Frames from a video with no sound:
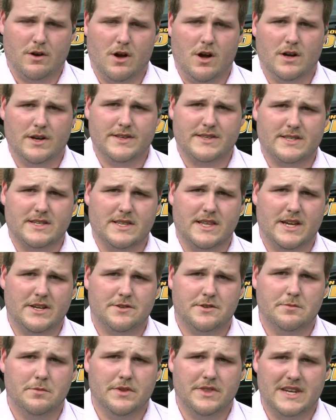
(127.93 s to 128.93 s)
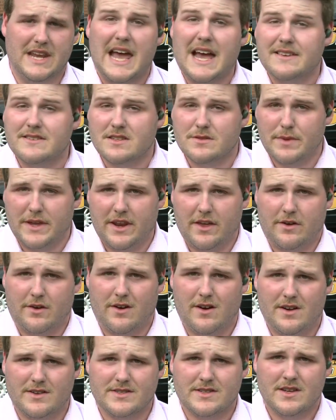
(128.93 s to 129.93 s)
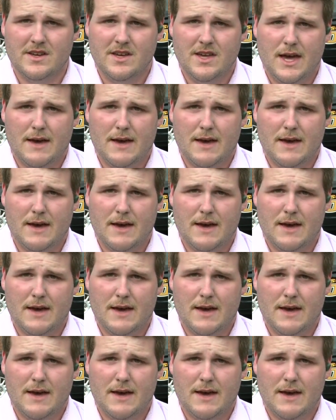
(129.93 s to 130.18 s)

August election with an estimated cost